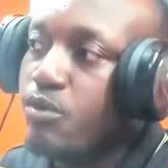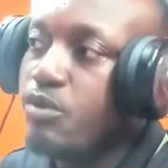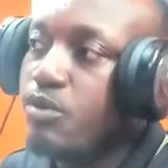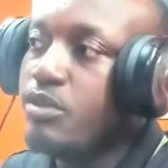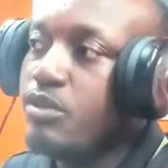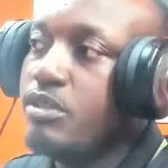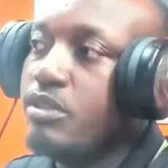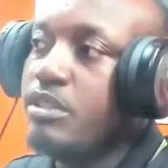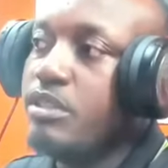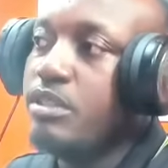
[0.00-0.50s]

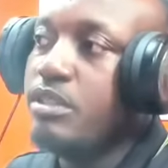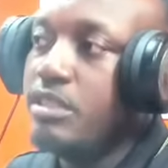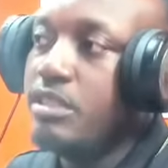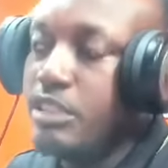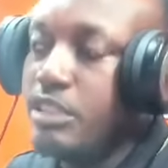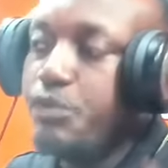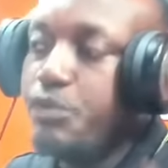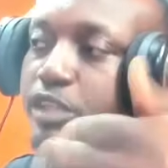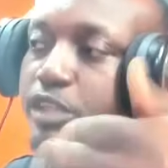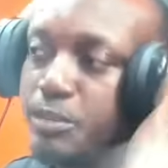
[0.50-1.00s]
Okay, in
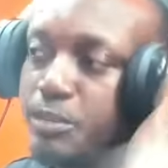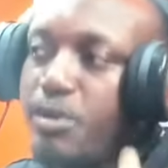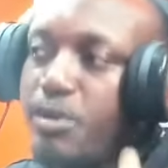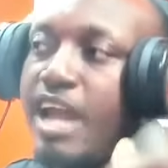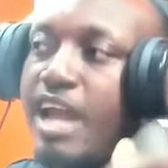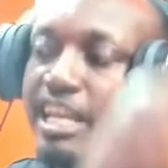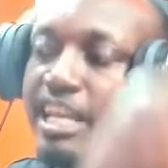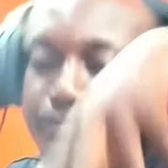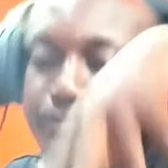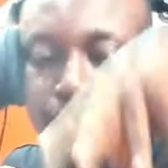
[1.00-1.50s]
the Richmond,
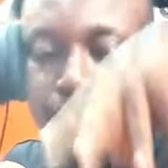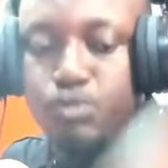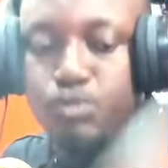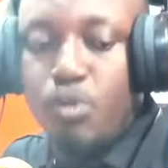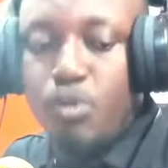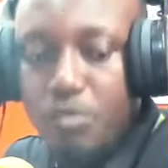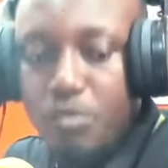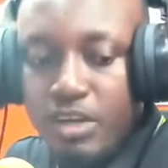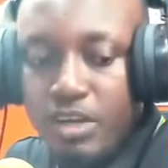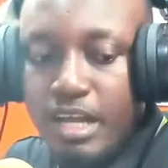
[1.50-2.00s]
I bet to
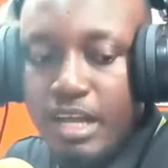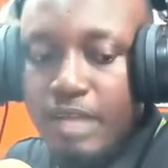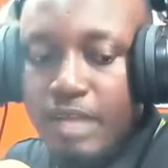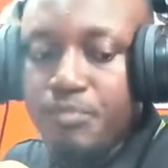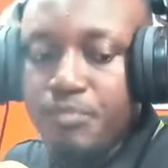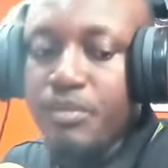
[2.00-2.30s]
Monka.